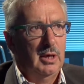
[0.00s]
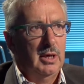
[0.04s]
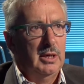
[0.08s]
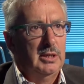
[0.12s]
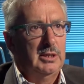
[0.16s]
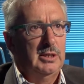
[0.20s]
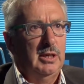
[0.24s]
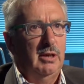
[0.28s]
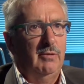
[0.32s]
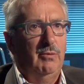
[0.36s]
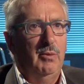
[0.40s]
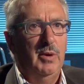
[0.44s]

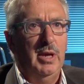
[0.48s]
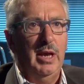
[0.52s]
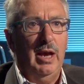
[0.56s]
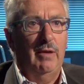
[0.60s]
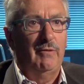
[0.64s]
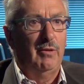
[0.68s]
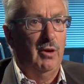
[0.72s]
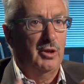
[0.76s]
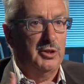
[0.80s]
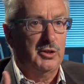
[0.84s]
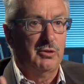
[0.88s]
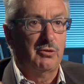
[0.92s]
So if we
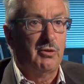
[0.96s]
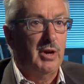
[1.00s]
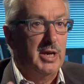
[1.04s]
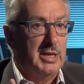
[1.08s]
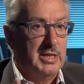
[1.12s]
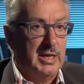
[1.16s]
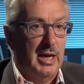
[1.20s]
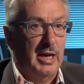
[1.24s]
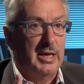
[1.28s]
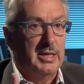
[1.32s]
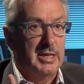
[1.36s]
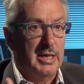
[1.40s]
have lots of
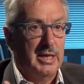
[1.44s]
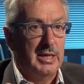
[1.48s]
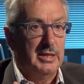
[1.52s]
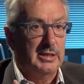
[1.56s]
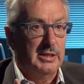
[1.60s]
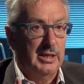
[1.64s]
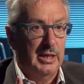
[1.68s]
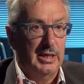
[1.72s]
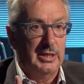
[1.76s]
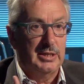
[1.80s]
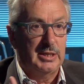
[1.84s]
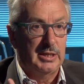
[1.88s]
great
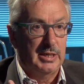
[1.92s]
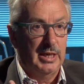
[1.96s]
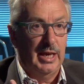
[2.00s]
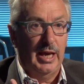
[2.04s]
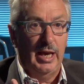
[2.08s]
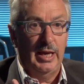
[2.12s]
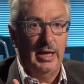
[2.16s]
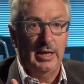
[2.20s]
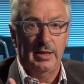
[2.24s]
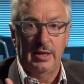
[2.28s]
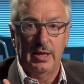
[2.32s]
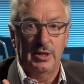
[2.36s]
ideas here
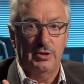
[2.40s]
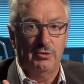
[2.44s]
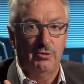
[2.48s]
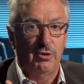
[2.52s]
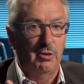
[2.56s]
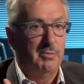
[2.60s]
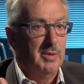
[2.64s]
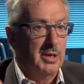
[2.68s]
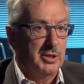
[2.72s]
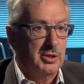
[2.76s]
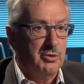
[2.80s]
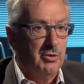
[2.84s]
today in this
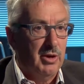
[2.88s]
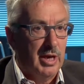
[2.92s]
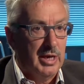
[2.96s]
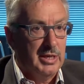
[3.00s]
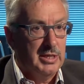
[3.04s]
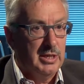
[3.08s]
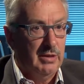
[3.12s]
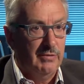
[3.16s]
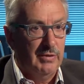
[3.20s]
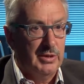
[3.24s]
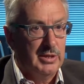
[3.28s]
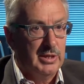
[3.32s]
room, that's
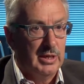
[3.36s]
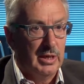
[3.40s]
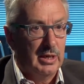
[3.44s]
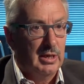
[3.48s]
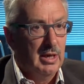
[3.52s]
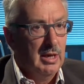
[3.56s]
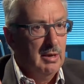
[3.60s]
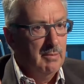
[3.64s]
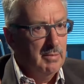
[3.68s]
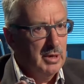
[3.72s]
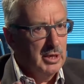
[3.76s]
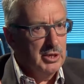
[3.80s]
creativity,
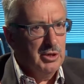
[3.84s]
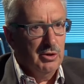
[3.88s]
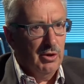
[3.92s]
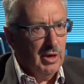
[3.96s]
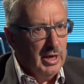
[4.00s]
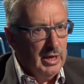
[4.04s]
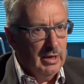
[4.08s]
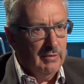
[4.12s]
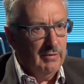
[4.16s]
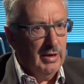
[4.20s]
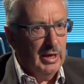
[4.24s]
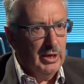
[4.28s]
but it's not
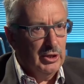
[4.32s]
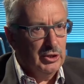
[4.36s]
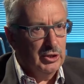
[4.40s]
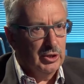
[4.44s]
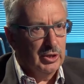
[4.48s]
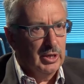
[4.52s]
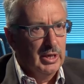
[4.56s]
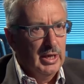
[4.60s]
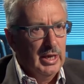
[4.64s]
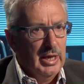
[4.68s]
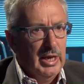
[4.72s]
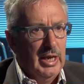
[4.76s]

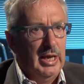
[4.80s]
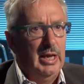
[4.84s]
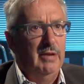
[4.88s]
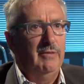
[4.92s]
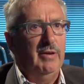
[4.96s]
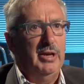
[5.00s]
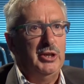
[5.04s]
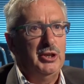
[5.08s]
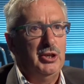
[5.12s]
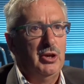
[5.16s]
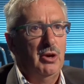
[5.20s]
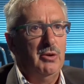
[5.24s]
innovation.
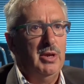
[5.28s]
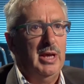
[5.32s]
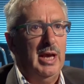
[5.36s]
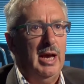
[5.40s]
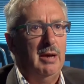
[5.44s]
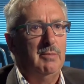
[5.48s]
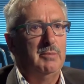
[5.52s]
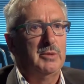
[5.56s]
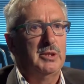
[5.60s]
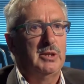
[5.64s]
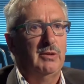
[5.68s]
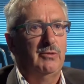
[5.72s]
Innovation only
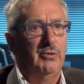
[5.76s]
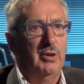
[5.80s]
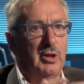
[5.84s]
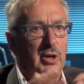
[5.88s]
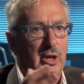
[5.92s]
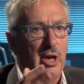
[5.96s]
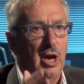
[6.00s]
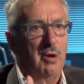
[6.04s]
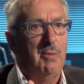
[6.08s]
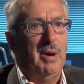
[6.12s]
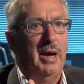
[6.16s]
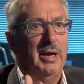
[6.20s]
happens if you
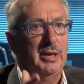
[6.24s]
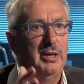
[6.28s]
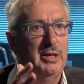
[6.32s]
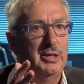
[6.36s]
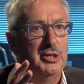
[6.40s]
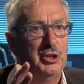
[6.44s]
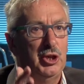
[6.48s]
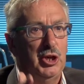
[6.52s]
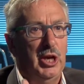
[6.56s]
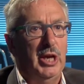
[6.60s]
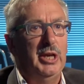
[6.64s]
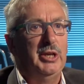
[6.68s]
go back and you
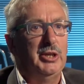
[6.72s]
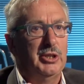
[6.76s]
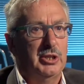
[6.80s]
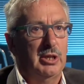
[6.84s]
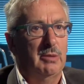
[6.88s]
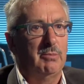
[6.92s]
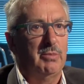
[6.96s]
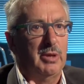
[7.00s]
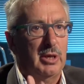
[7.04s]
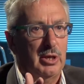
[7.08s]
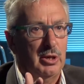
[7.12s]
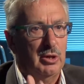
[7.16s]
change
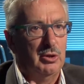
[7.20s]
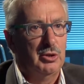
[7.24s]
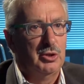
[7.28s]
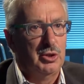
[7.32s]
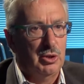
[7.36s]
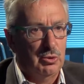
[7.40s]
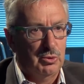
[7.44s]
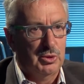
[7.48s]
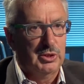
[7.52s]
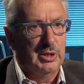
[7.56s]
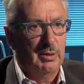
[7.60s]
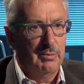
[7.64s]
something, you
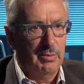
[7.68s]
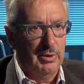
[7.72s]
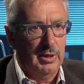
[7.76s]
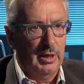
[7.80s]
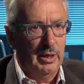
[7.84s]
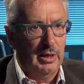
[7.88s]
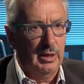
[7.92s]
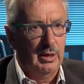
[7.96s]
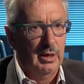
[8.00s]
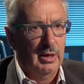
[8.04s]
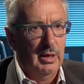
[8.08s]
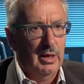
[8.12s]
do
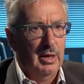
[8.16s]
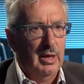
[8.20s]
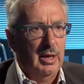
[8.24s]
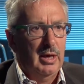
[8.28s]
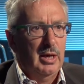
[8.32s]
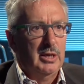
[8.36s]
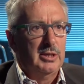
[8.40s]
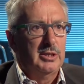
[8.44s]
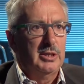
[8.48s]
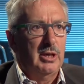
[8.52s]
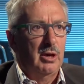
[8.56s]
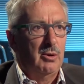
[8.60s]
something.
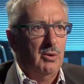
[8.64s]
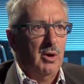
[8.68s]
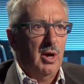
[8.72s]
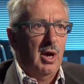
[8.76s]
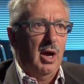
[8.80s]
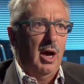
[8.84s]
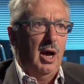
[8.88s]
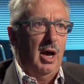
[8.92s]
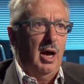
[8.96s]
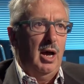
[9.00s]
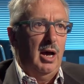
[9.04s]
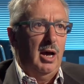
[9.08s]
So
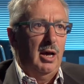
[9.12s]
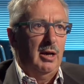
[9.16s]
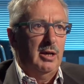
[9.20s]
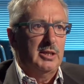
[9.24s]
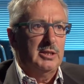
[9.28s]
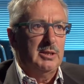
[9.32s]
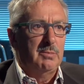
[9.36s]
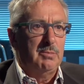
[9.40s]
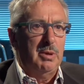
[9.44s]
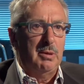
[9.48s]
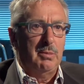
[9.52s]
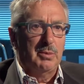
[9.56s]

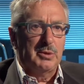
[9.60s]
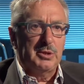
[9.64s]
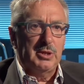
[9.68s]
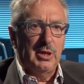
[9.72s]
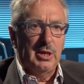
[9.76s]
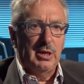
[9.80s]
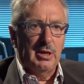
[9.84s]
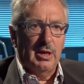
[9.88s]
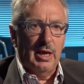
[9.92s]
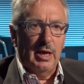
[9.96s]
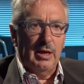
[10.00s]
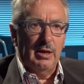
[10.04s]
some people say
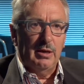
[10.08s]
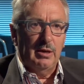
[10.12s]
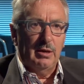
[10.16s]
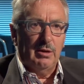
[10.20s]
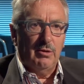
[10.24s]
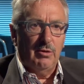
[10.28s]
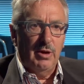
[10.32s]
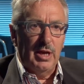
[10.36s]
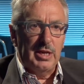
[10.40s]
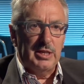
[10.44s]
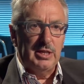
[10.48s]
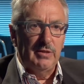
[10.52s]
you get
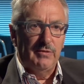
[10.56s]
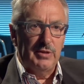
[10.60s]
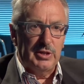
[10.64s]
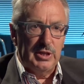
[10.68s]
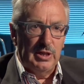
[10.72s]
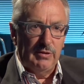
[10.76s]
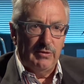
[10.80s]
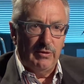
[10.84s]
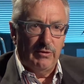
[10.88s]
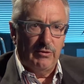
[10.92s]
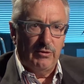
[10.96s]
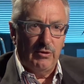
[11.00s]

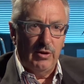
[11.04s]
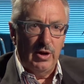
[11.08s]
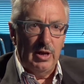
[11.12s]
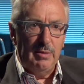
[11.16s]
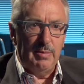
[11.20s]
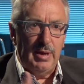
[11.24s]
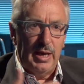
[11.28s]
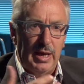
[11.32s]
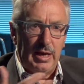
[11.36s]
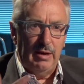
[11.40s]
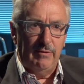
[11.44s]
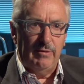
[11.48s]
creativity for free,
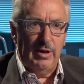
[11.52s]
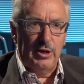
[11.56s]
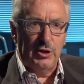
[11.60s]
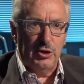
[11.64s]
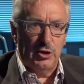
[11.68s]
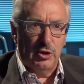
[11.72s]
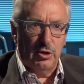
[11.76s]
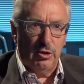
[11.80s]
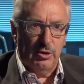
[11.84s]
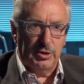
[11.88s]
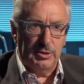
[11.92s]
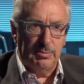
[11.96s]
but
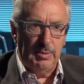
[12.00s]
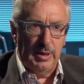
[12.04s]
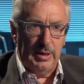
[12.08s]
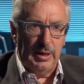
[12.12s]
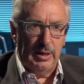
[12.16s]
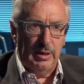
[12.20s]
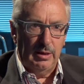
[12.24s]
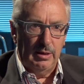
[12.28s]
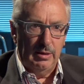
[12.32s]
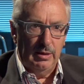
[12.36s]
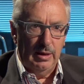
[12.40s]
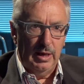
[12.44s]
innovation costs
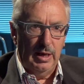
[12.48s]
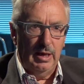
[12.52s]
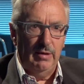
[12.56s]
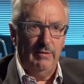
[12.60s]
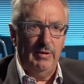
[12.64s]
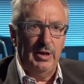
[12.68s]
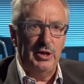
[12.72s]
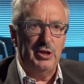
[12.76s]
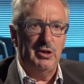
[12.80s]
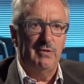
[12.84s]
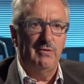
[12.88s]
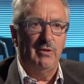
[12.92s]
money.
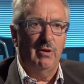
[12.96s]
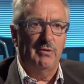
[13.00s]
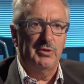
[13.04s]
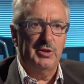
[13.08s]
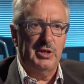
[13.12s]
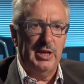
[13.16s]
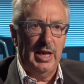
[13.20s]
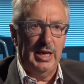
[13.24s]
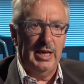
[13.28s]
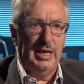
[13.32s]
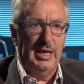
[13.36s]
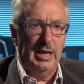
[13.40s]
Innovation involves
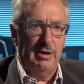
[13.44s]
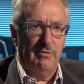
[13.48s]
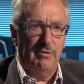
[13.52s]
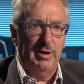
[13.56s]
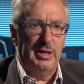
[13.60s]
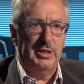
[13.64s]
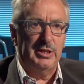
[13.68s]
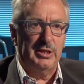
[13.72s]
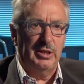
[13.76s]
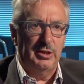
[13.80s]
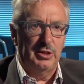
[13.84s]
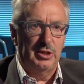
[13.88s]
taking a
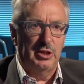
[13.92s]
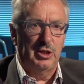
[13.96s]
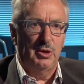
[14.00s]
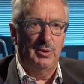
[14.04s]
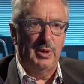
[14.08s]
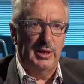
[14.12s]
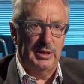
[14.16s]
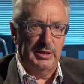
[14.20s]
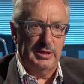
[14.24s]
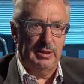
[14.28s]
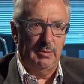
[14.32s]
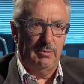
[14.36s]
risk and
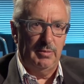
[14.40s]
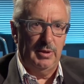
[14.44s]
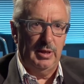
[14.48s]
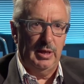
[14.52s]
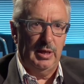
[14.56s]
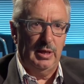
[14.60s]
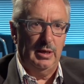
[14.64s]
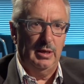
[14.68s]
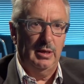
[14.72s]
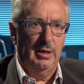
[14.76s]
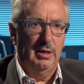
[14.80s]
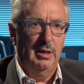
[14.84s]
doing
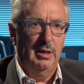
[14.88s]
something.